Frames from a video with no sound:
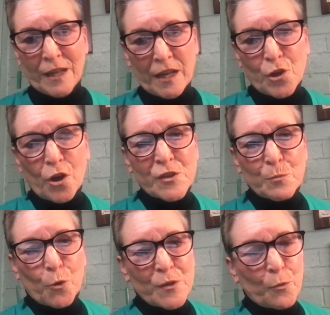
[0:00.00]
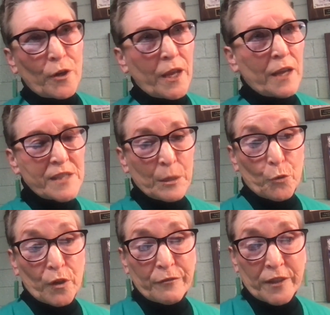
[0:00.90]
I taught sports broadcasting
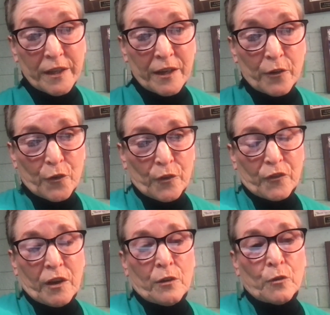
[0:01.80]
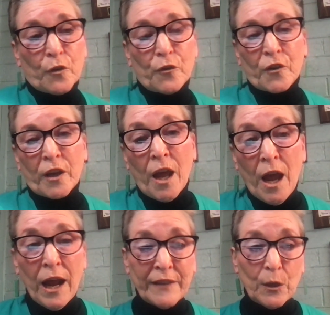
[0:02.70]
briefly at Arizona State University,
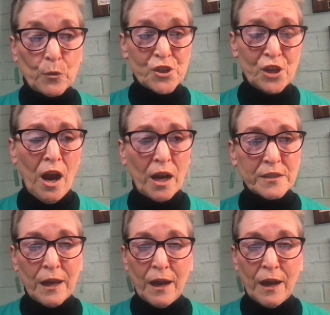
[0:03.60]
and they were shocked.